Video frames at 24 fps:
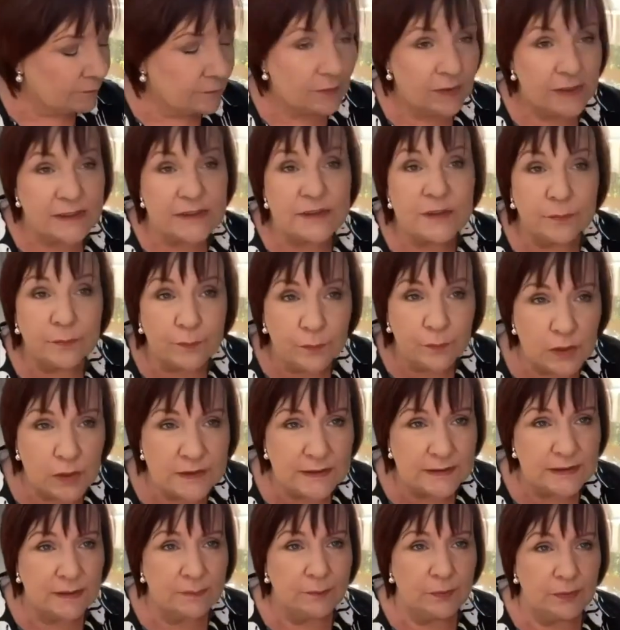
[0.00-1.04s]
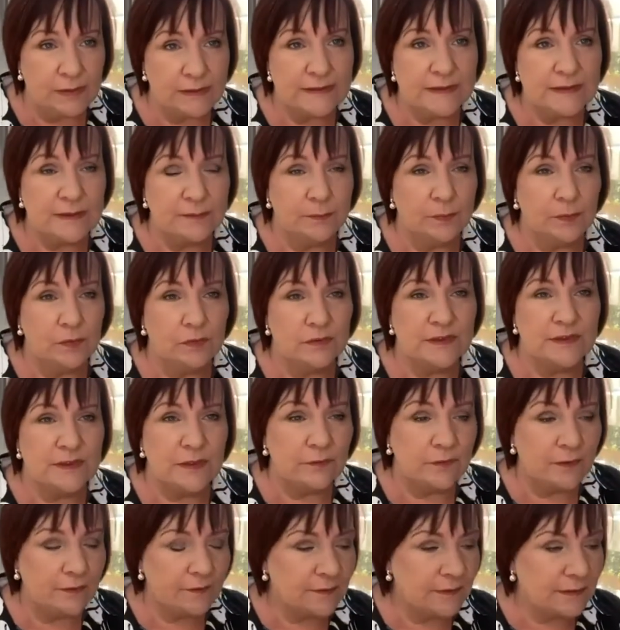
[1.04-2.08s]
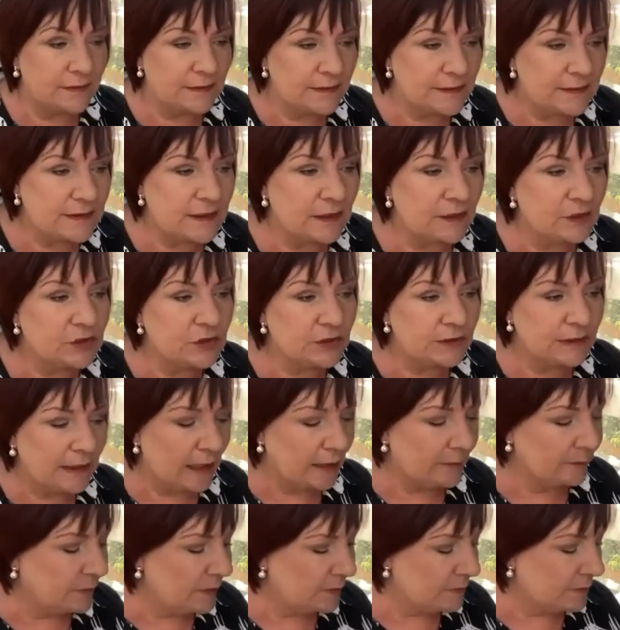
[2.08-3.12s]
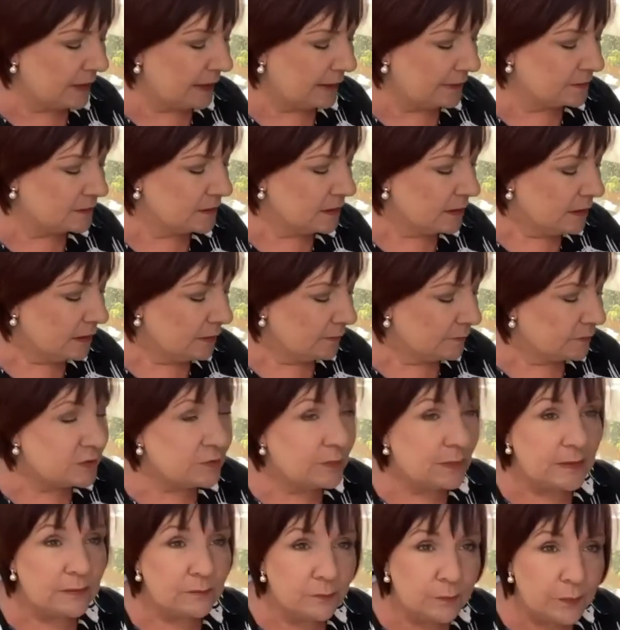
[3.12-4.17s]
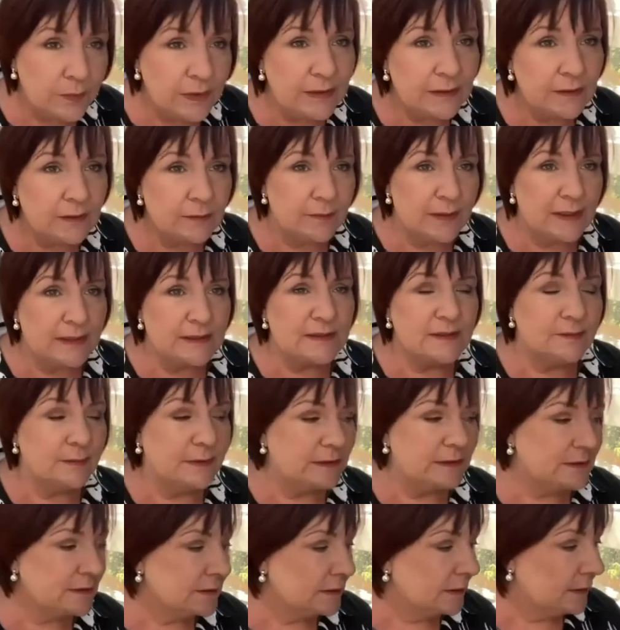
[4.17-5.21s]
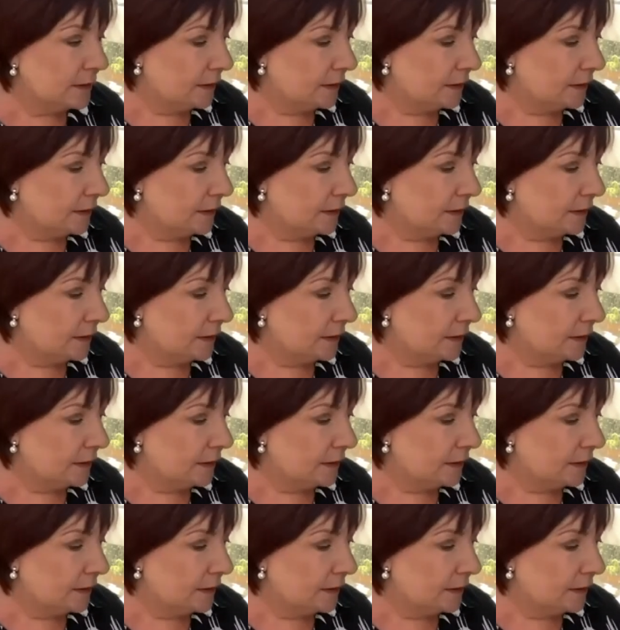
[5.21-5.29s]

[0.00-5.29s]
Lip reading: reciprocity principle so that a distinction can be made between pre-commencement